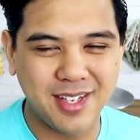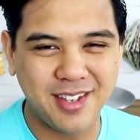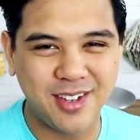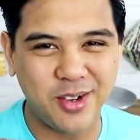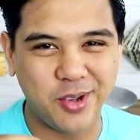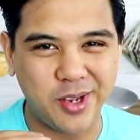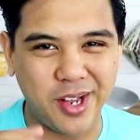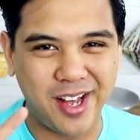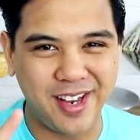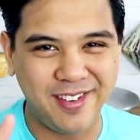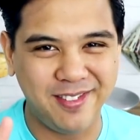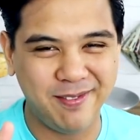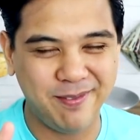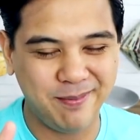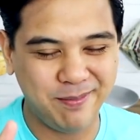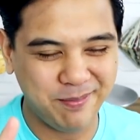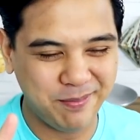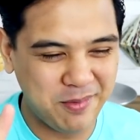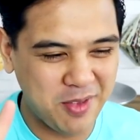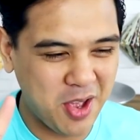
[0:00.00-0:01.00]
Hold on.
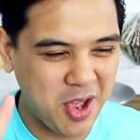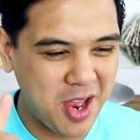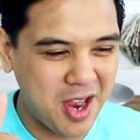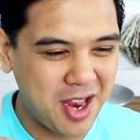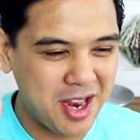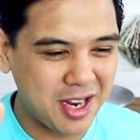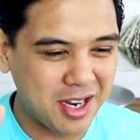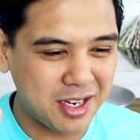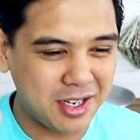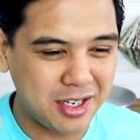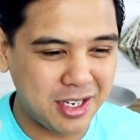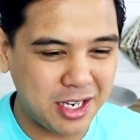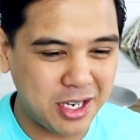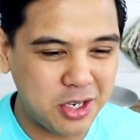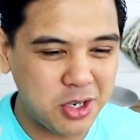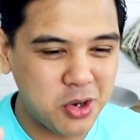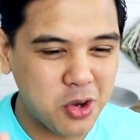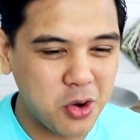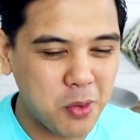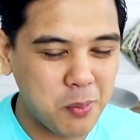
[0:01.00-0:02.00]

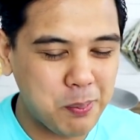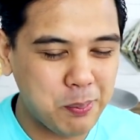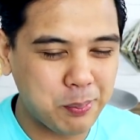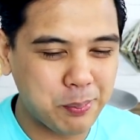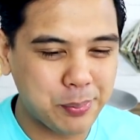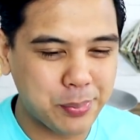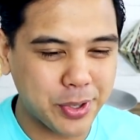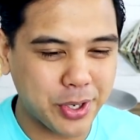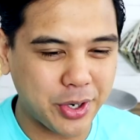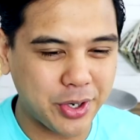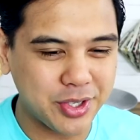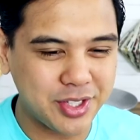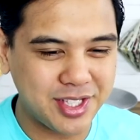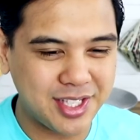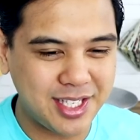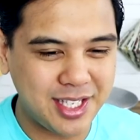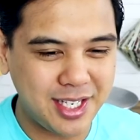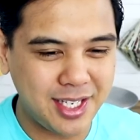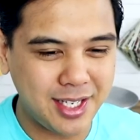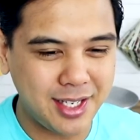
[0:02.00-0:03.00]
Niño
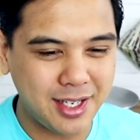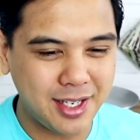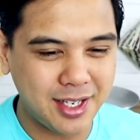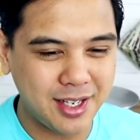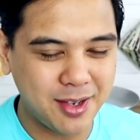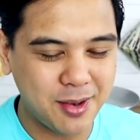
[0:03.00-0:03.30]
Prodigio.